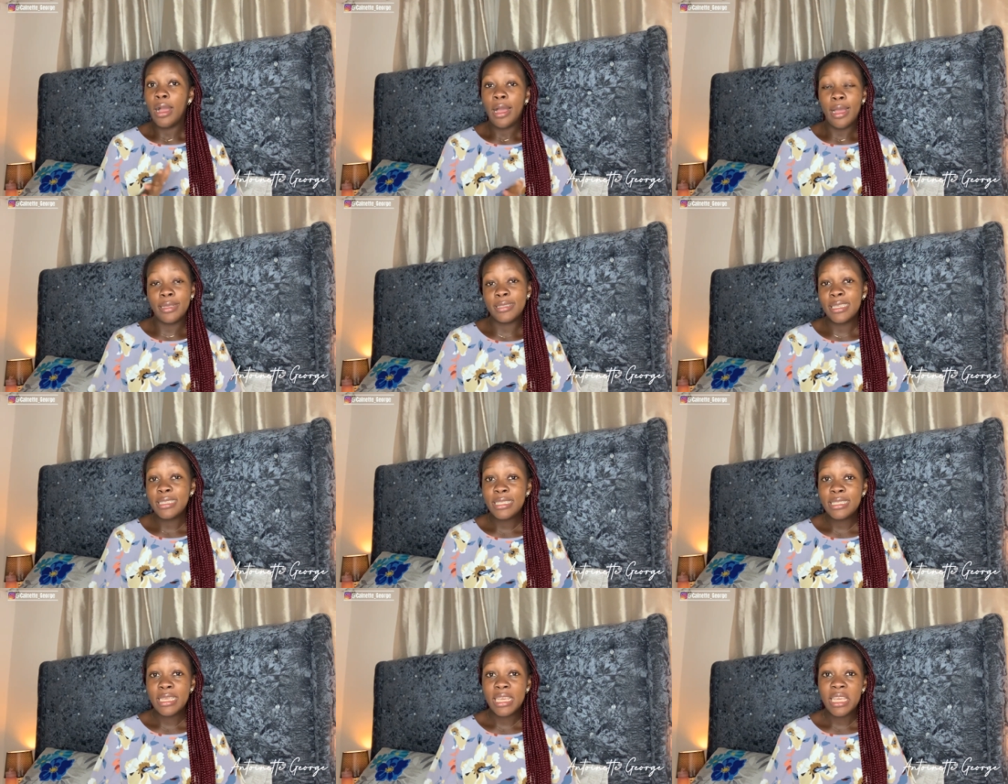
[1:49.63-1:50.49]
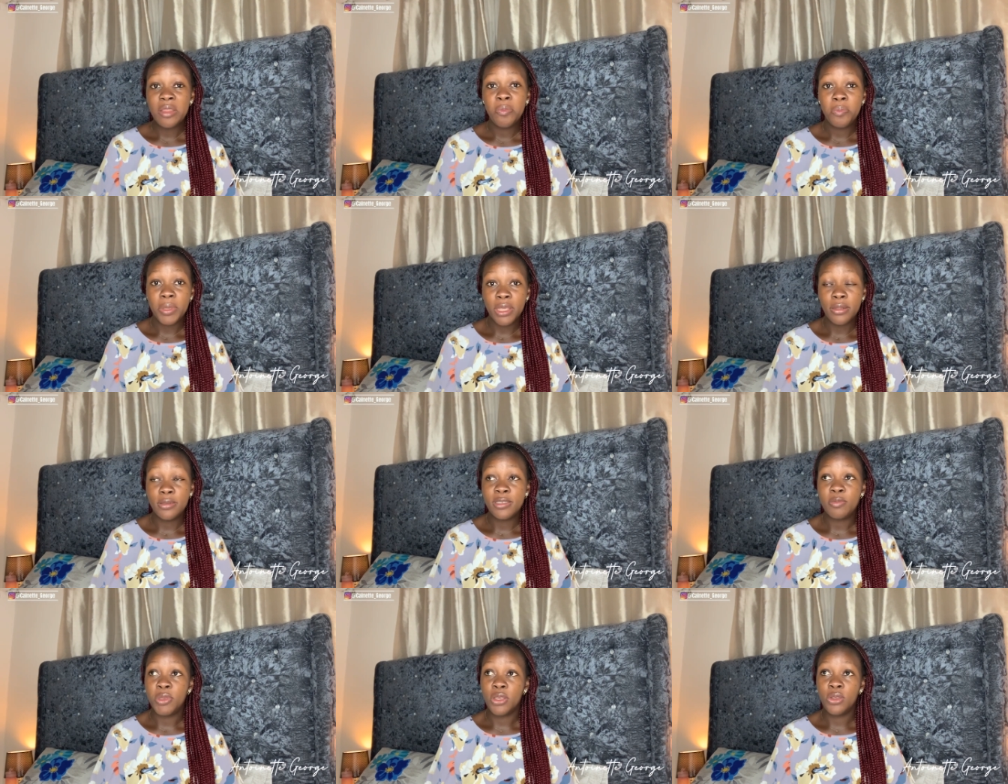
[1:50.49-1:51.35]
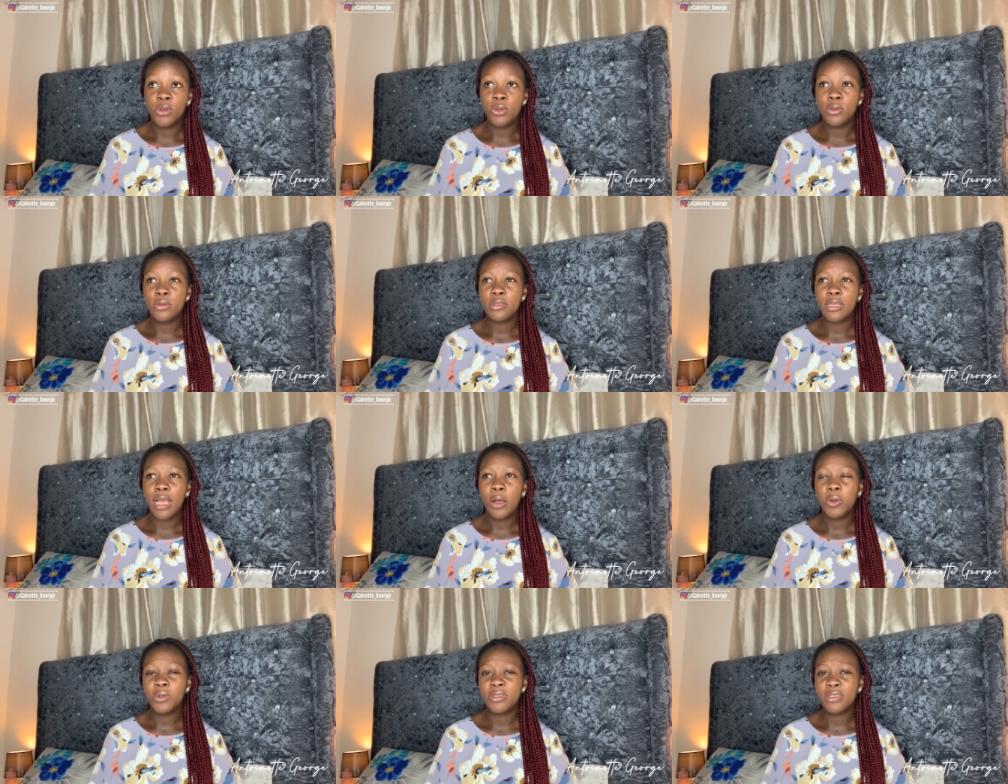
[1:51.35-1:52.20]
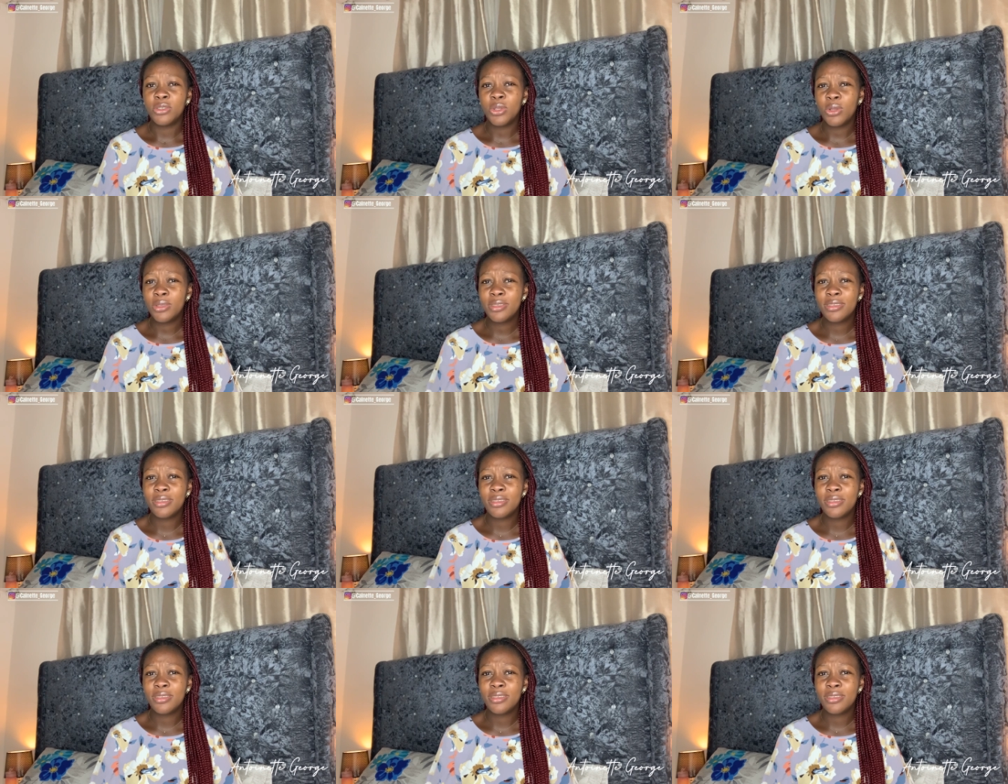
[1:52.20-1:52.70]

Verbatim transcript: I started taking pills because I was not